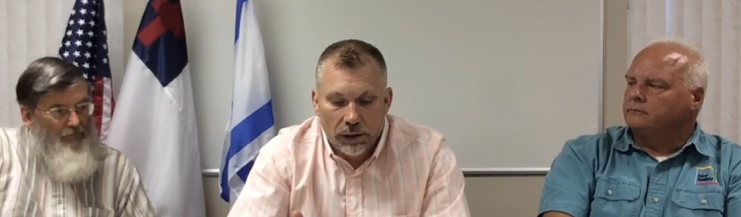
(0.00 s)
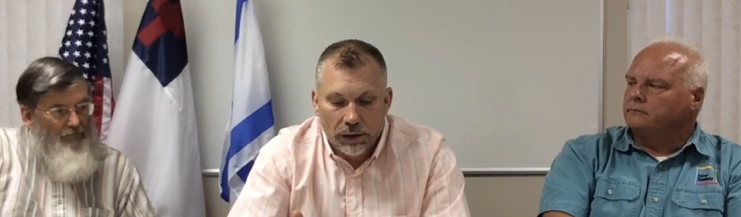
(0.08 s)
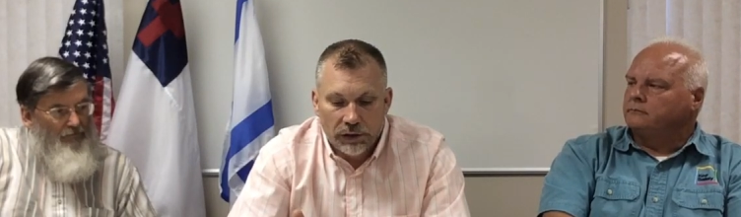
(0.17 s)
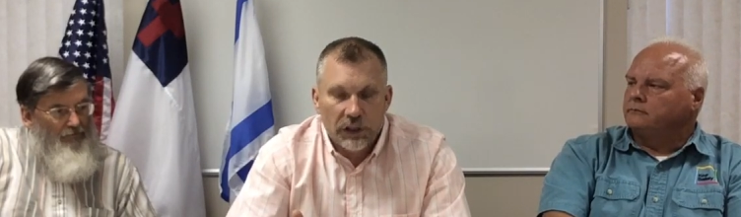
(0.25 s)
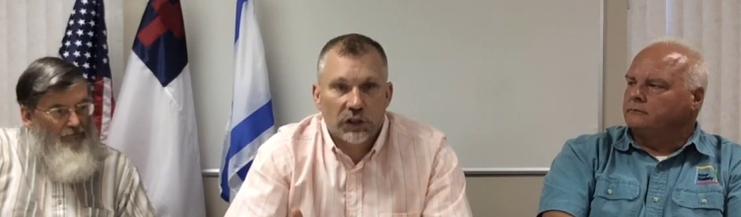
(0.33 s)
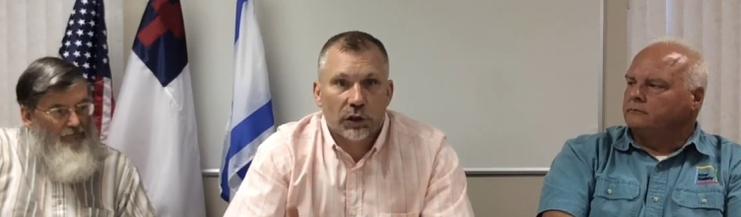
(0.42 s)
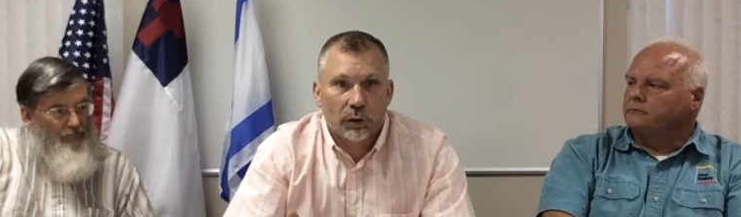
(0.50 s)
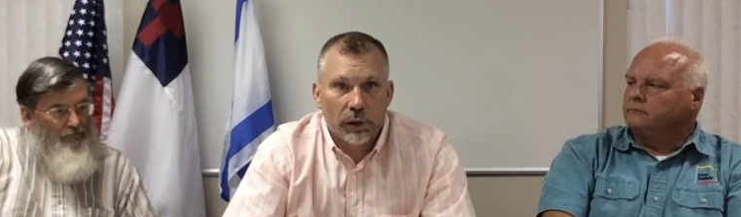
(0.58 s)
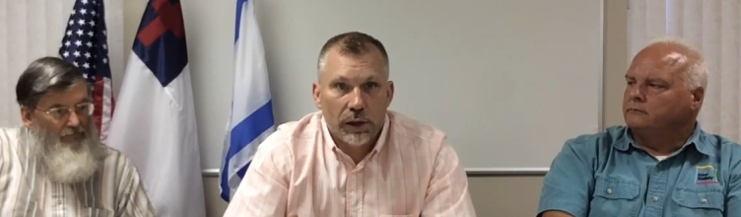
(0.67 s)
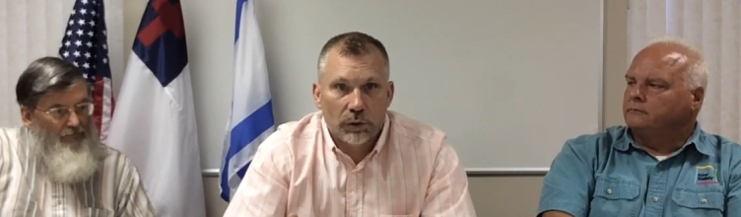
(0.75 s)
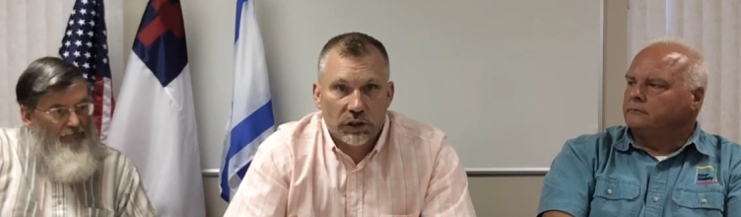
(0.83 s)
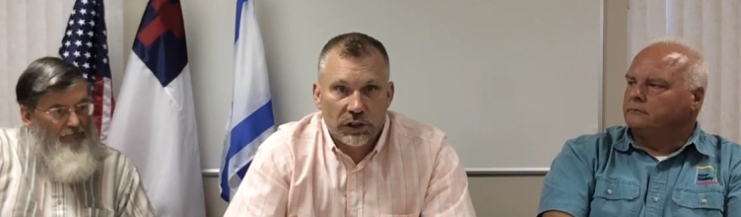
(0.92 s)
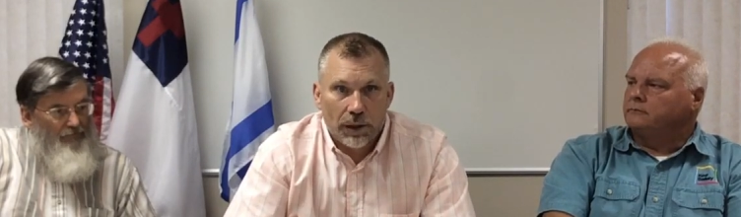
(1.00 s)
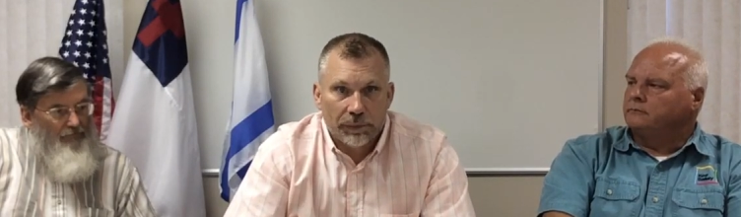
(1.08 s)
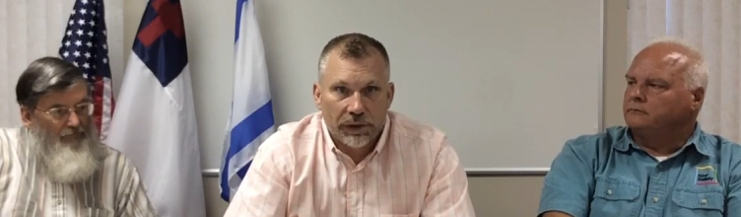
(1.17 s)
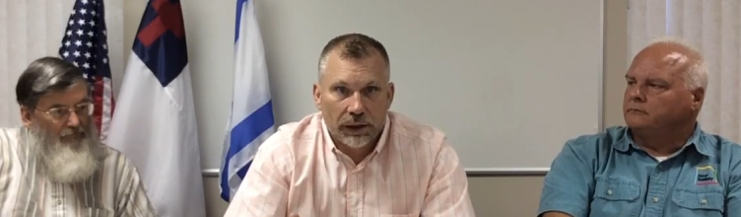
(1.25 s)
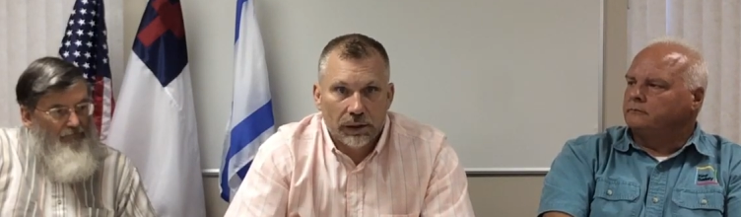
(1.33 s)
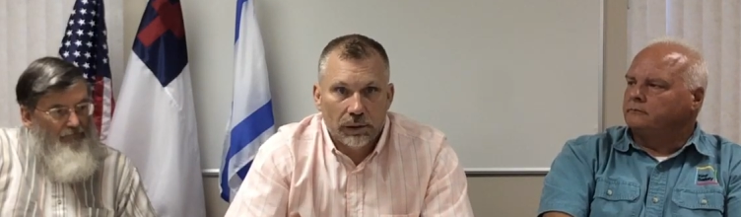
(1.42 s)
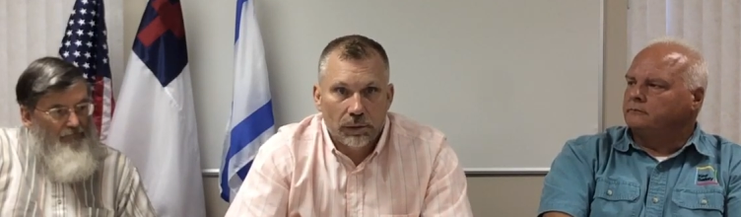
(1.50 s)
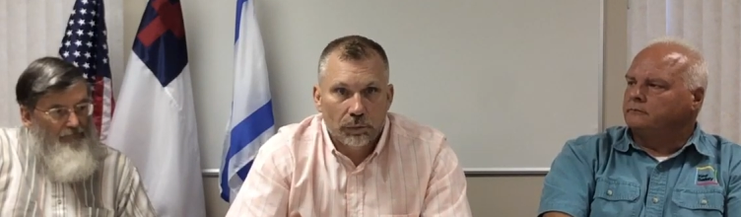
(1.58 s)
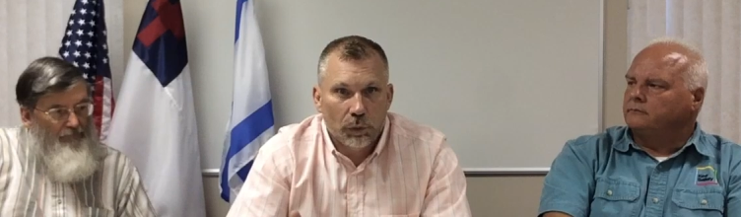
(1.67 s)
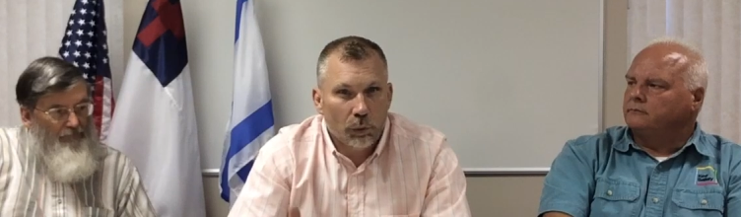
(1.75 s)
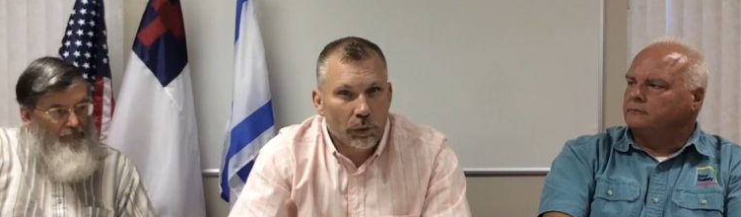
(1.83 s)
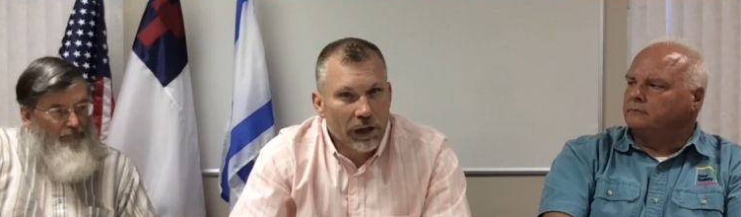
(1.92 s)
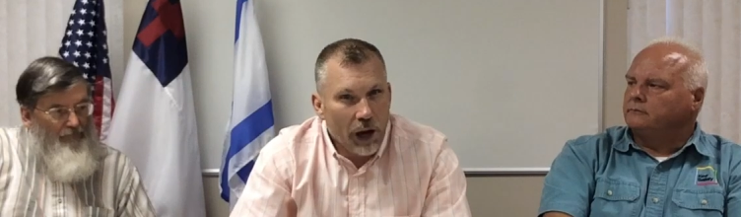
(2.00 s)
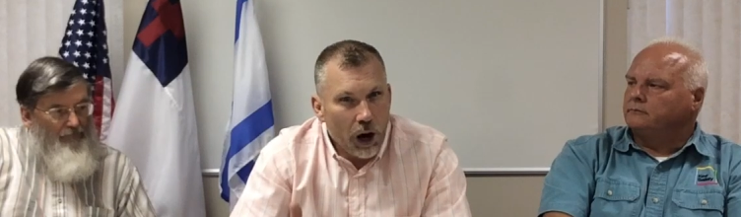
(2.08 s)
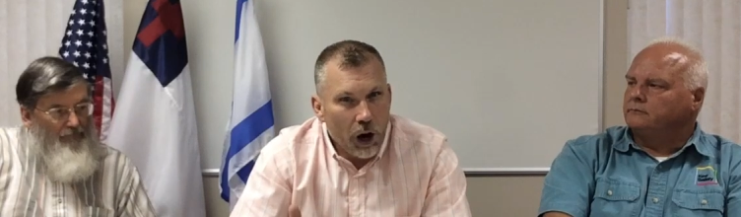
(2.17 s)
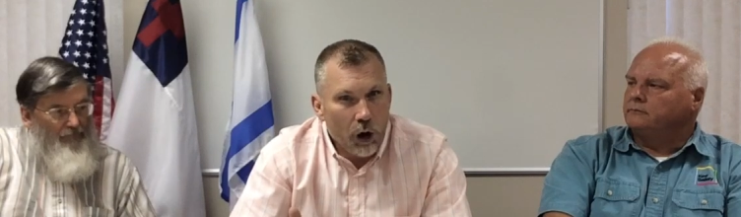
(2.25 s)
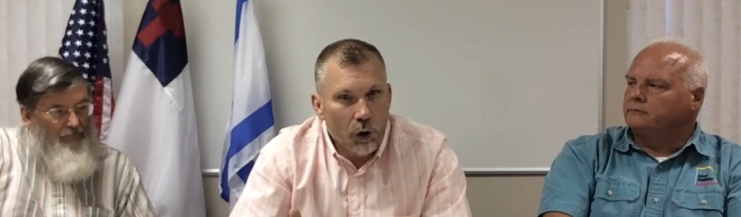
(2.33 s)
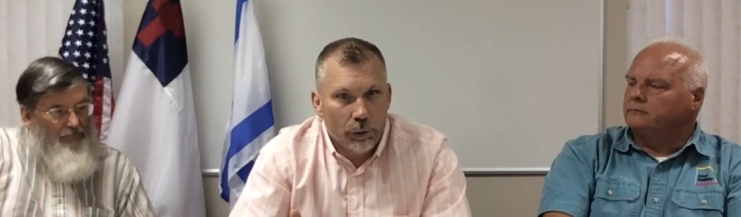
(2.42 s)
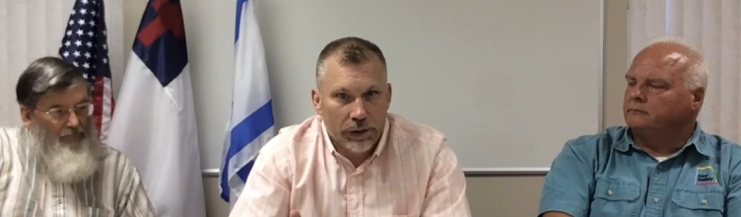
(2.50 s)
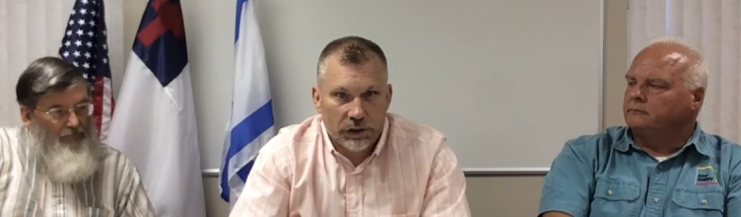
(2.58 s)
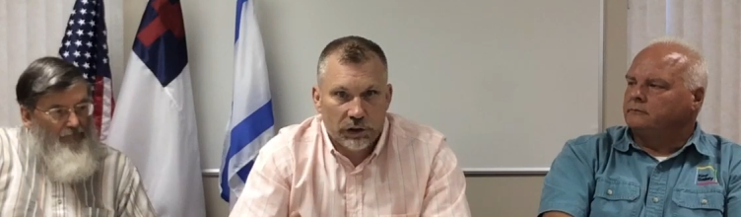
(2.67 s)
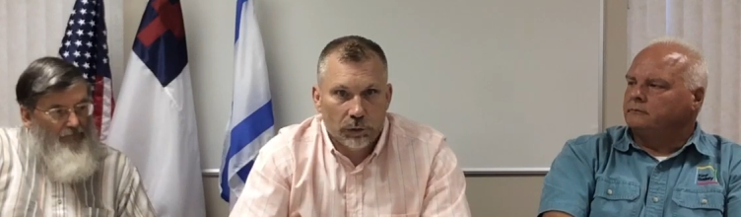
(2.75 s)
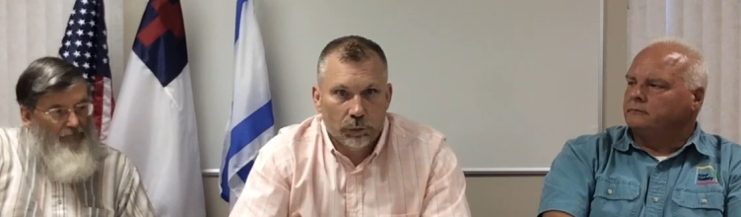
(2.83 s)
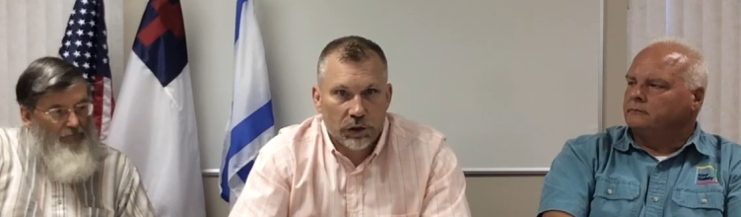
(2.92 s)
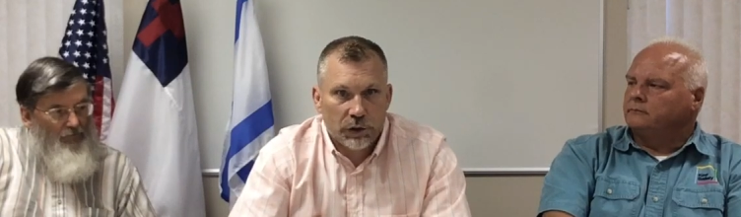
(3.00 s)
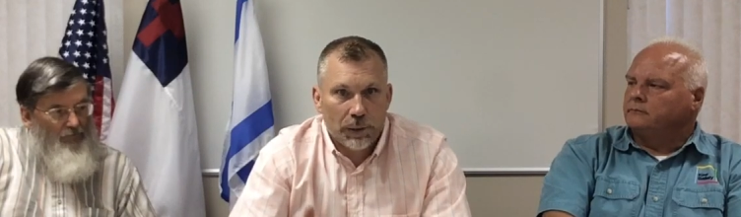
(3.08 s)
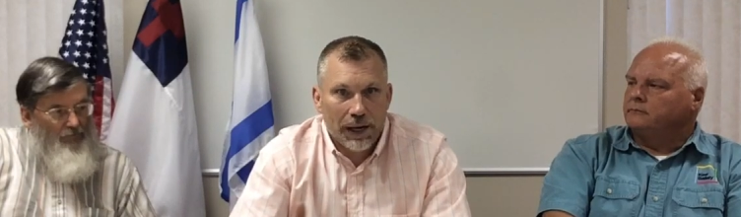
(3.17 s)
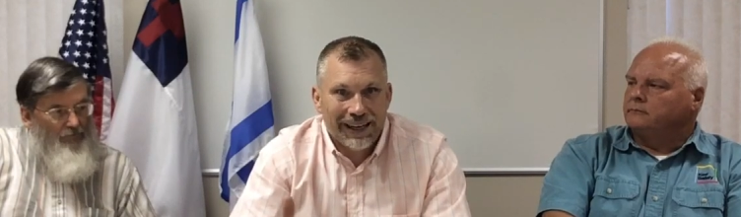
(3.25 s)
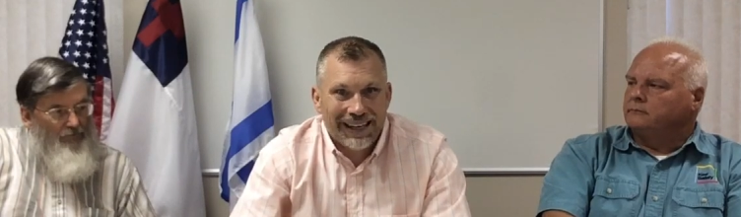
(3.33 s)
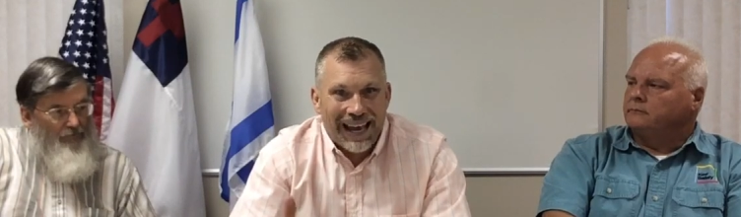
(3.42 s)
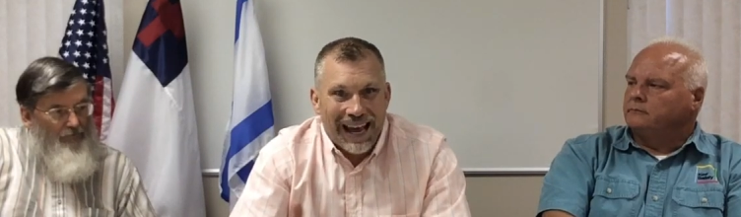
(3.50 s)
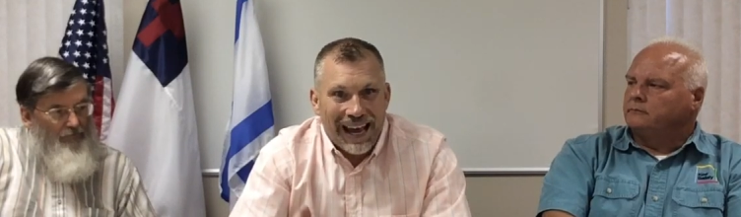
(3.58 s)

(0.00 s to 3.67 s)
Speaker 1: uh, disagree with something, but we always should respond